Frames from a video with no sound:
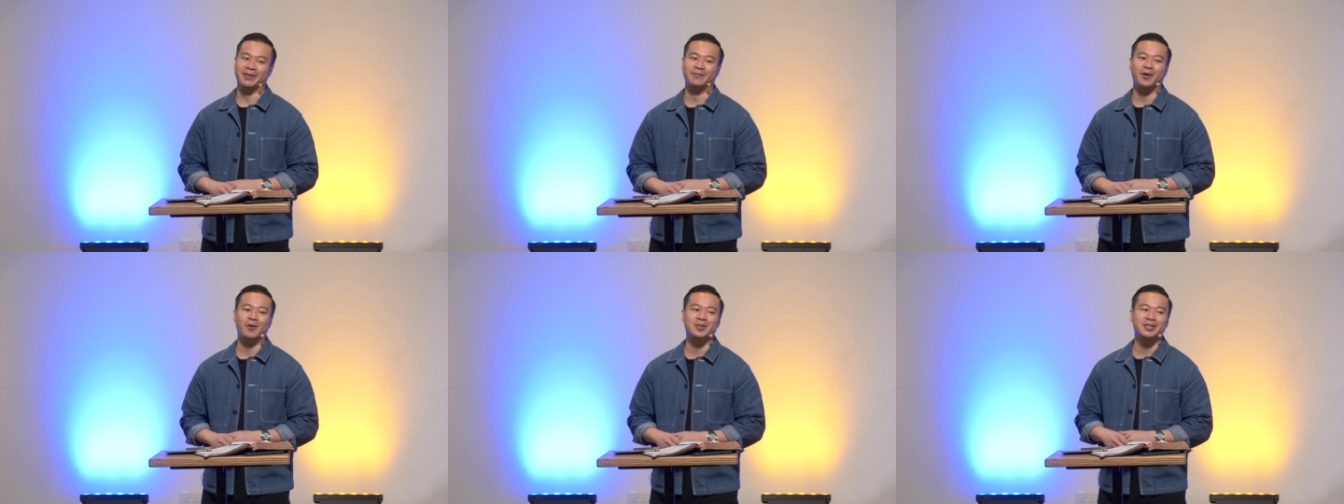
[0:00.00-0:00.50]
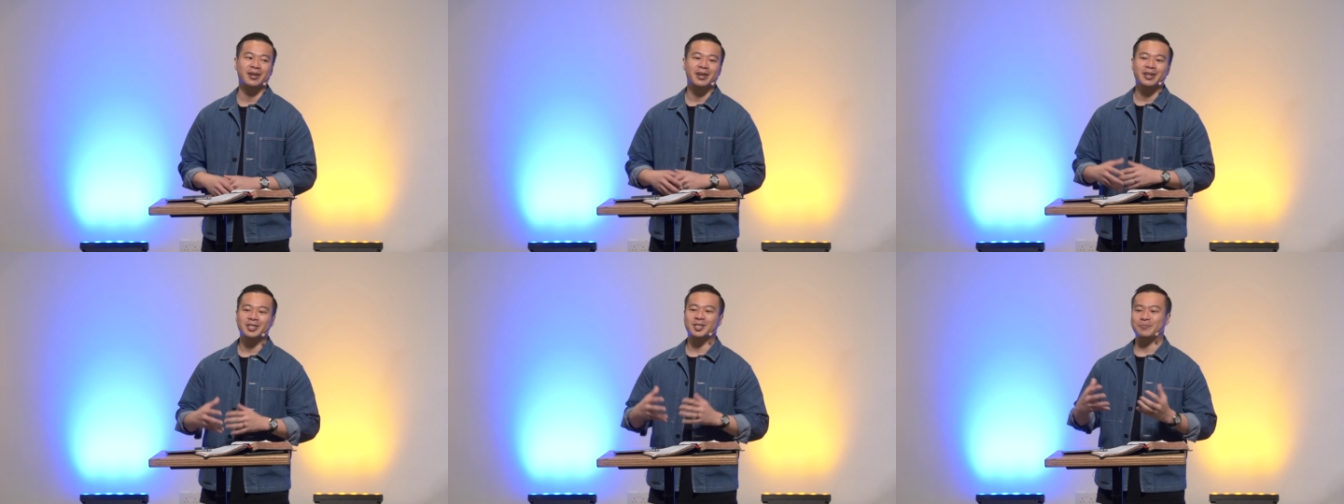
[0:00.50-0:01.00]
It involves
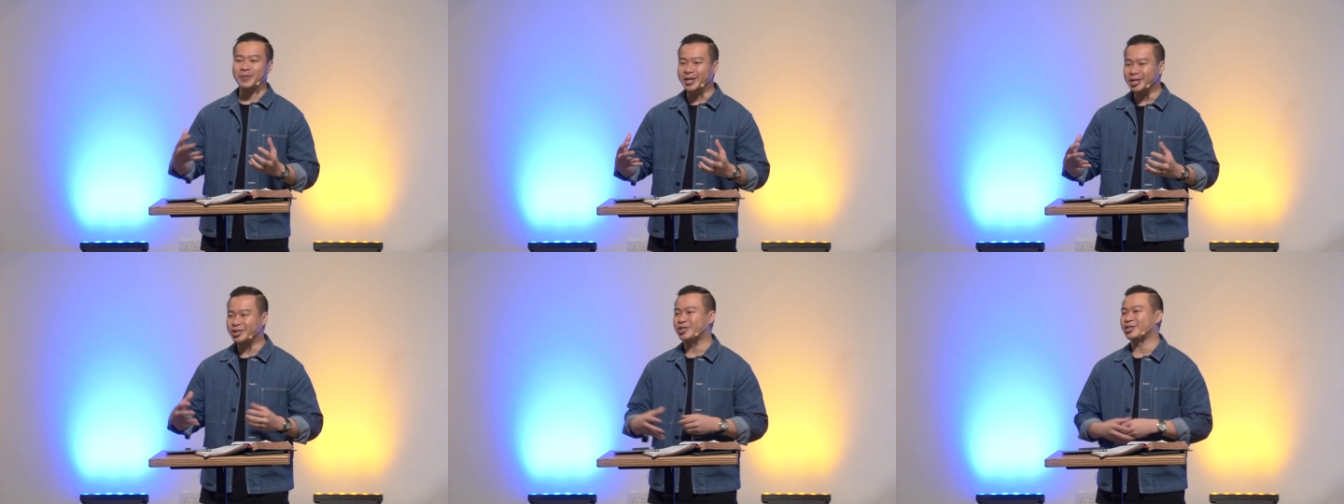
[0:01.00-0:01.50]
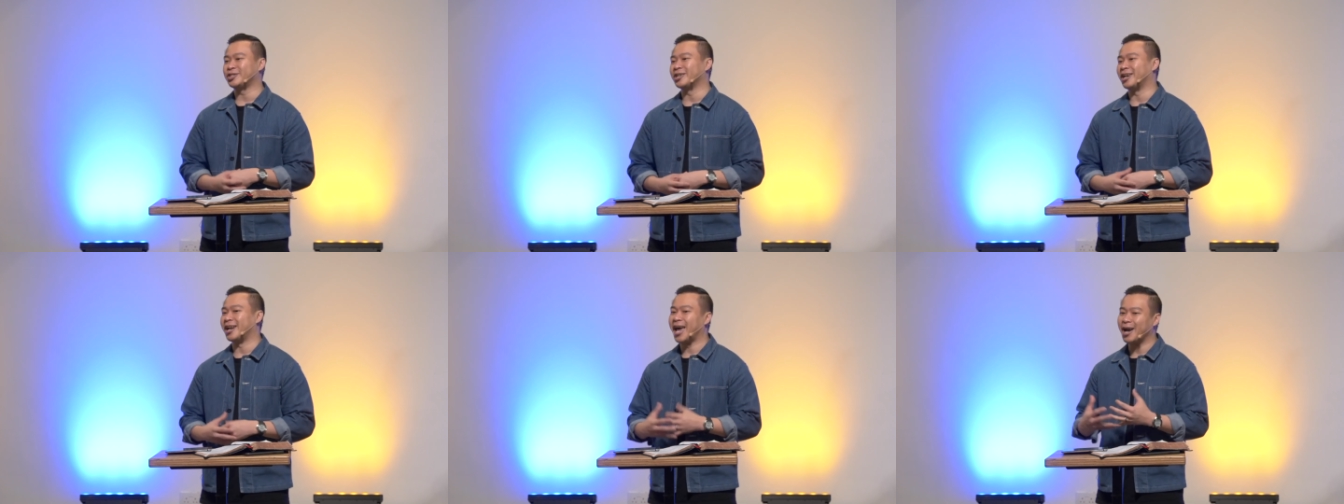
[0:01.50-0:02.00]

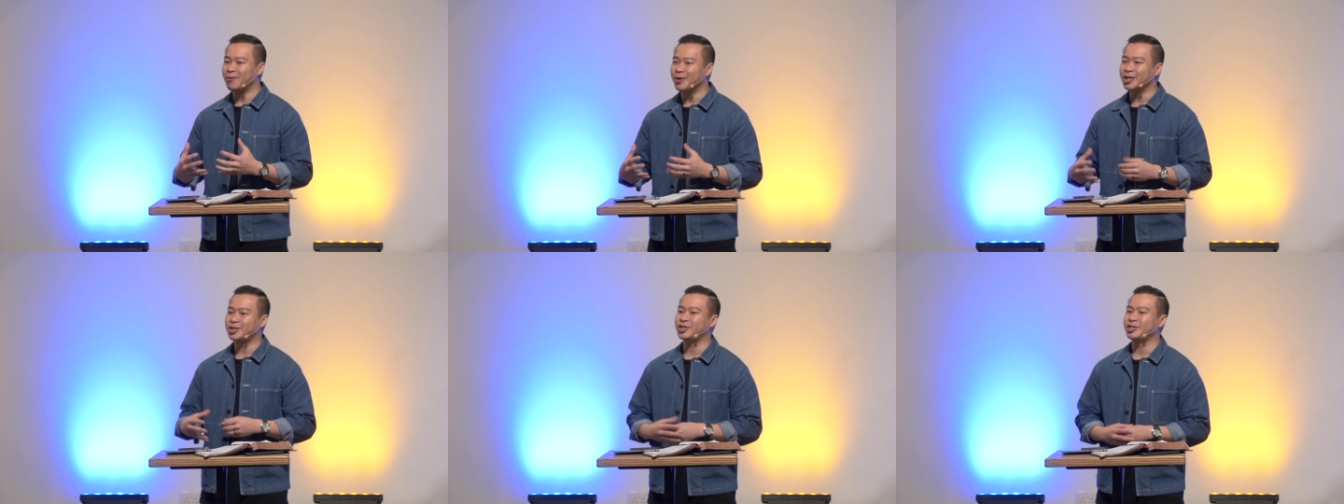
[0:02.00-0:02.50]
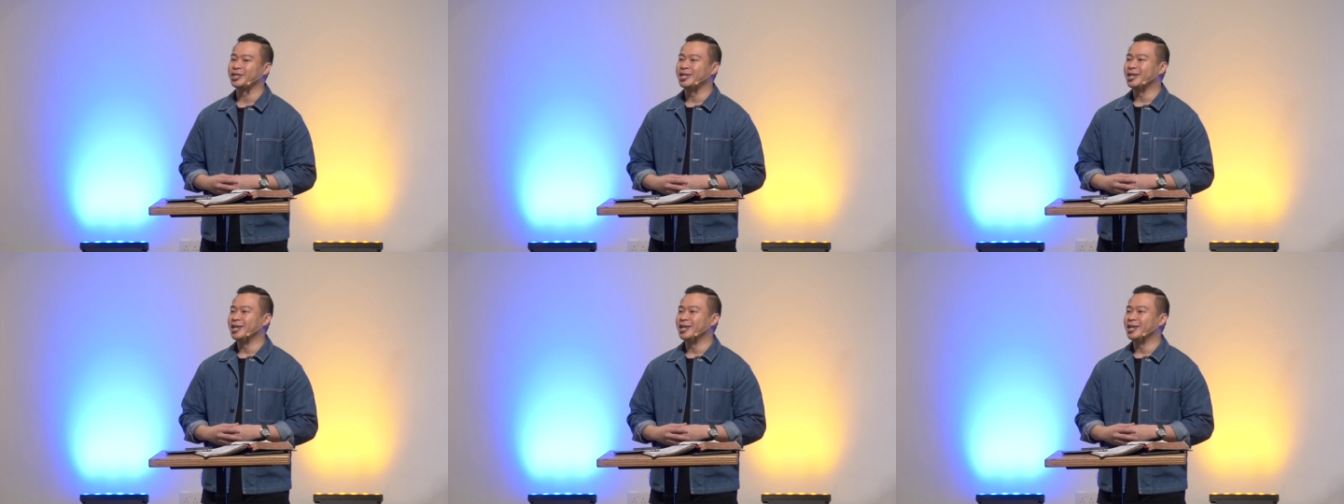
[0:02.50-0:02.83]
speech, language,